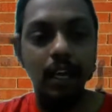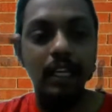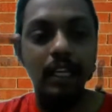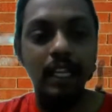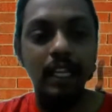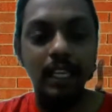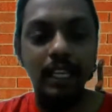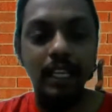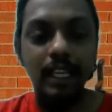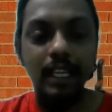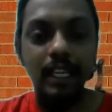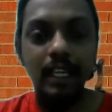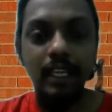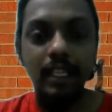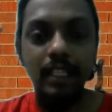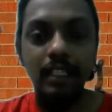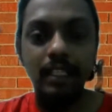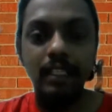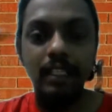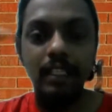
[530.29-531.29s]

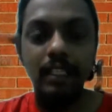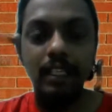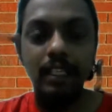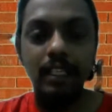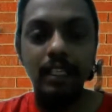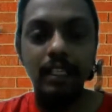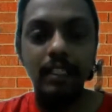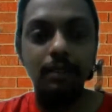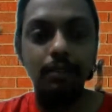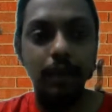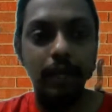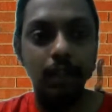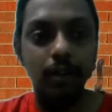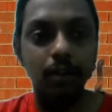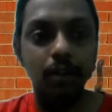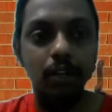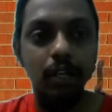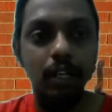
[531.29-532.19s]
details in this particular